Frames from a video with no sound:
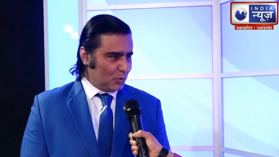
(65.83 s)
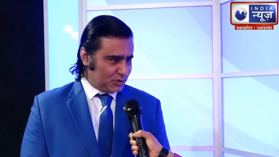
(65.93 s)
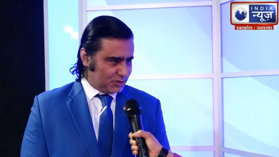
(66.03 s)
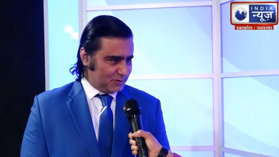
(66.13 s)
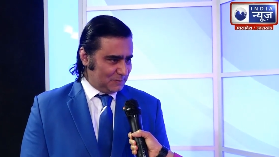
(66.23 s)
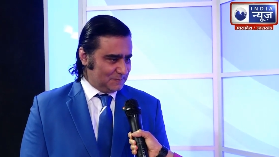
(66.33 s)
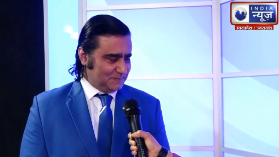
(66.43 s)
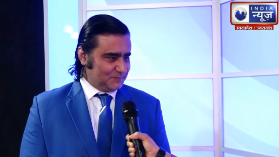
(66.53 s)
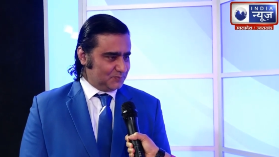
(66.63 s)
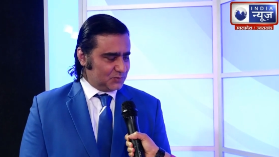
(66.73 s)
books.
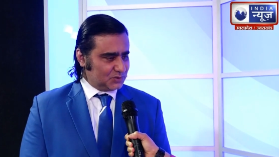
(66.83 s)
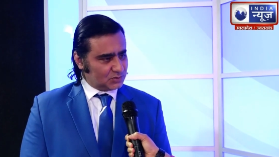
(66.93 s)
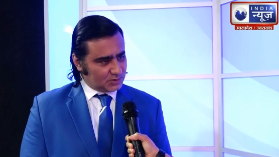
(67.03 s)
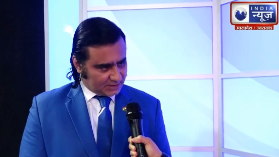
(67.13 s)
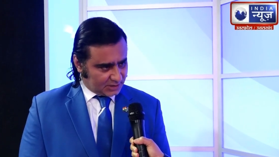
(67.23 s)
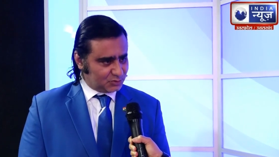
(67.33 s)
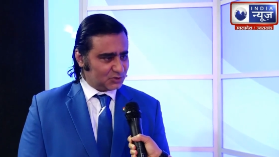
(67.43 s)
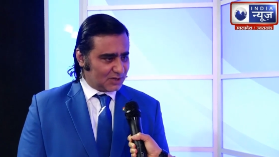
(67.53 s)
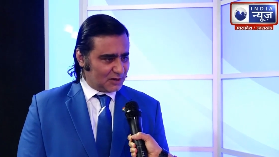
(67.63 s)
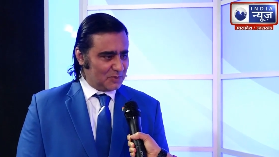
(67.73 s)
So that's how
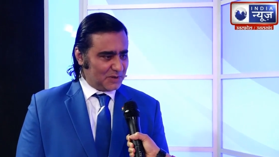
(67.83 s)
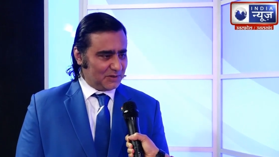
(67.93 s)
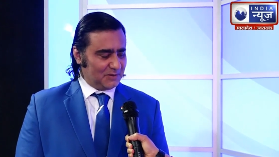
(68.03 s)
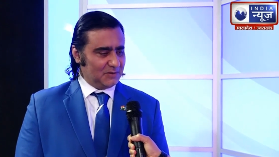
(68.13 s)
she started me.